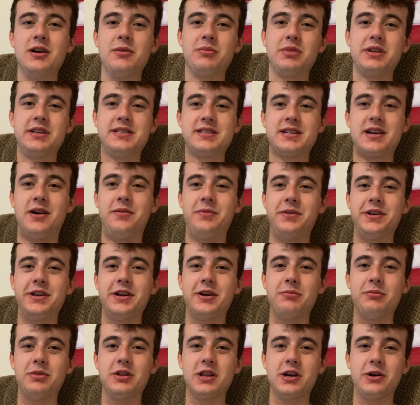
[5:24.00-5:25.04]
please comment
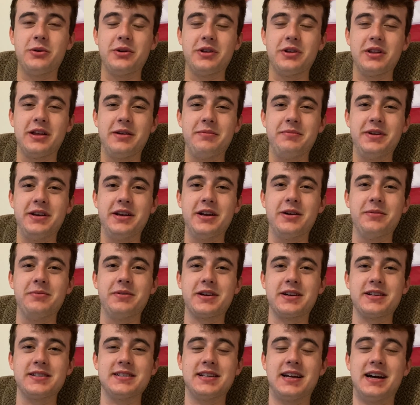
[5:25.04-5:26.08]
down below and let me know,
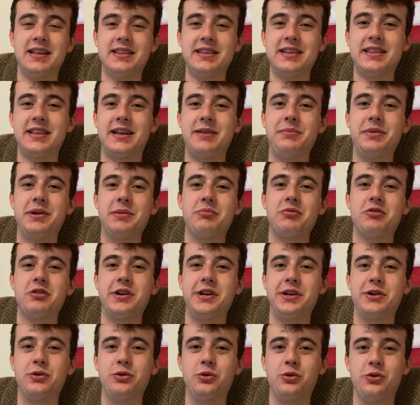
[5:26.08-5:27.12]
because I think that'd be a pretty
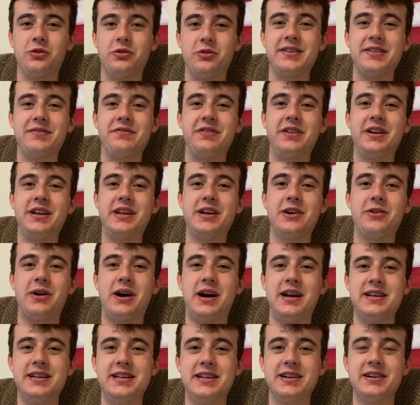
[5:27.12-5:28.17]
cool video
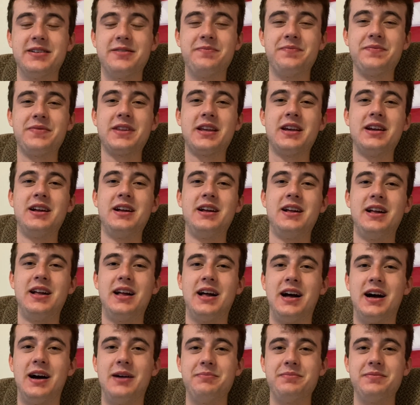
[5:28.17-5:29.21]
idea.
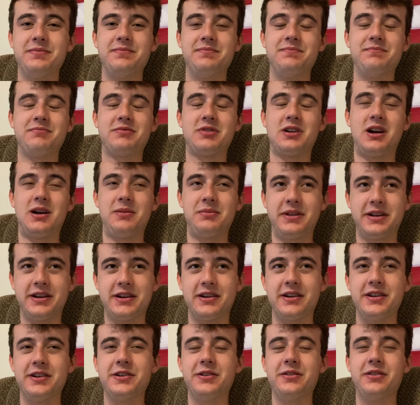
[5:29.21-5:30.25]
I'm probably
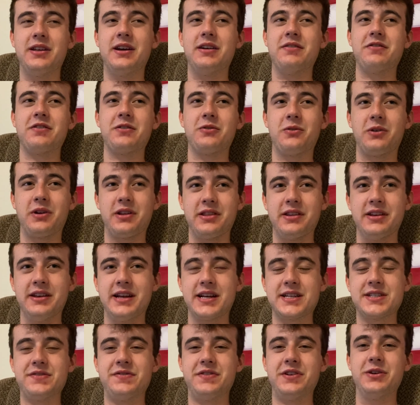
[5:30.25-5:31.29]
gonna do that for one of the
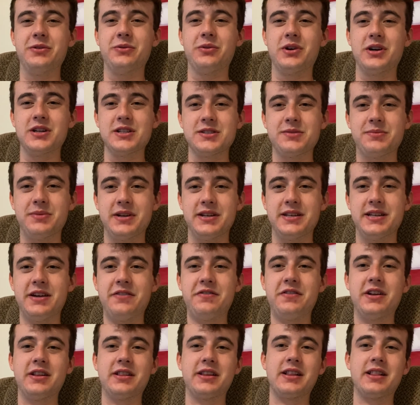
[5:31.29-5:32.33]
next few ones, but
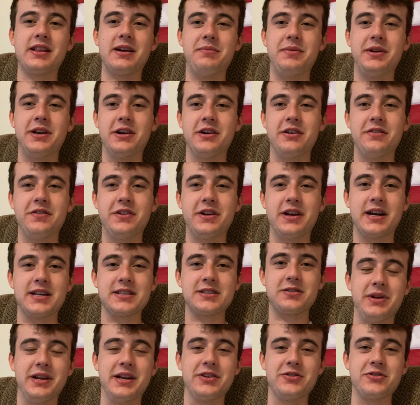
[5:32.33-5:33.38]
definitely let me know if you guys
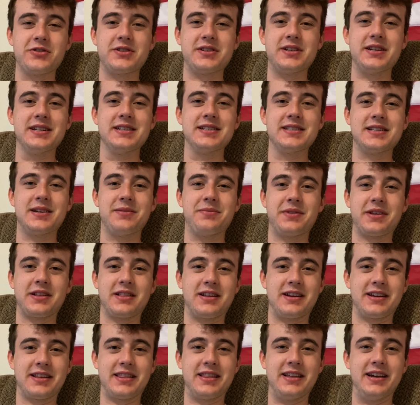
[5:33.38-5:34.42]
are interested in something
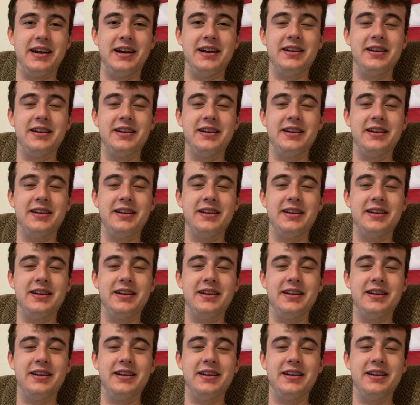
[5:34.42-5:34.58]
like that.